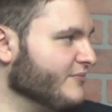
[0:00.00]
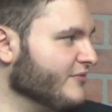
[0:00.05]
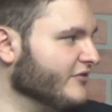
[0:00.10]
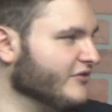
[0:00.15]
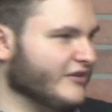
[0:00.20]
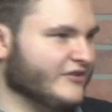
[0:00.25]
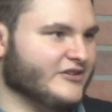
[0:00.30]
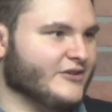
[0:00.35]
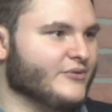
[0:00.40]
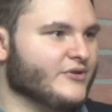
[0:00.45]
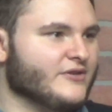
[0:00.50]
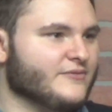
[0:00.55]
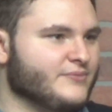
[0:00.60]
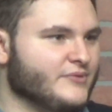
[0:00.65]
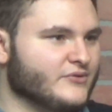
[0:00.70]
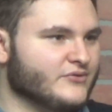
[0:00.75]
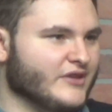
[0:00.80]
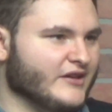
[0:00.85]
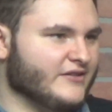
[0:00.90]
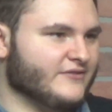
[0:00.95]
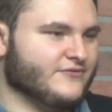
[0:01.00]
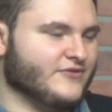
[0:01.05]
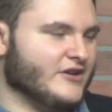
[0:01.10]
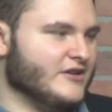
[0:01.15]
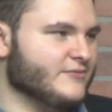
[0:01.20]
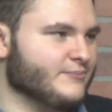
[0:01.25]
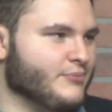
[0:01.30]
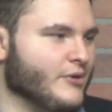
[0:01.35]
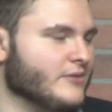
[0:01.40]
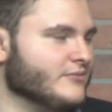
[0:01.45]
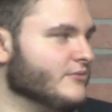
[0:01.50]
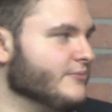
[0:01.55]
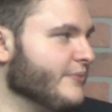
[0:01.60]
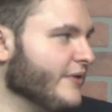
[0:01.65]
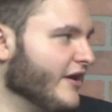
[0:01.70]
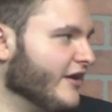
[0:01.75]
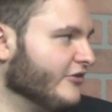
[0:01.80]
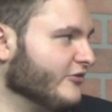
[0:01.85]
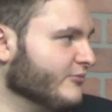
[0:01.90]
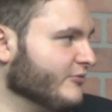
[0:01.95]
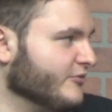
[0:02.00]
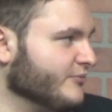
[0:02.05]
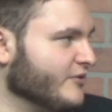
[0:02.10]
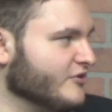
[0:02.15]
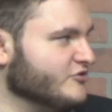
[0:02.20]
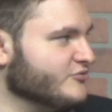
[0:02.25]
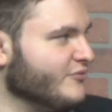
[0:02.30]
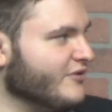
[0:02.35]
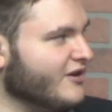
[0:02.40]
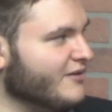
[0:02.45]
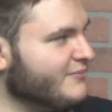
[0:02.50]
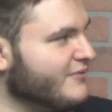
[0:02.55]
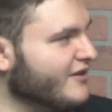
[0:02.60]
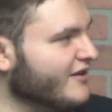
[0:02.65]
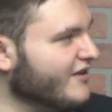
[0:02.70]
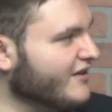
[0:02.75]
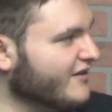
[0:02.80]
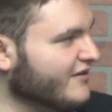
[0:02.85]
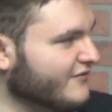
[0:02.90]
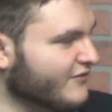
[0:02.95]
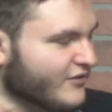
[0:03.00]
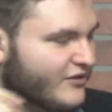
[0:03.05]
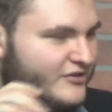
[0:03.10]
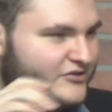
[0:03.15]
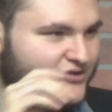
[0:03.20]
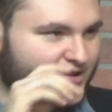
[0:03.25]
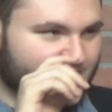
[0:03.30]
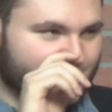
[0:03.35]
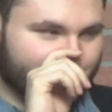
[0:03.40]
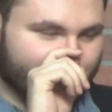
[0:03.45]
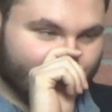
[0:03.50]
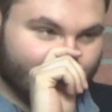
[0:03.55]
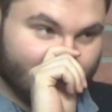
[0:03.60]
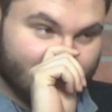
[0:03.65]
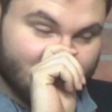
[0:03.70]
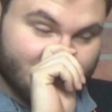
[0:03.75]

Like someone of you, like friggin' Bubble Bass from SpongeBob, for example.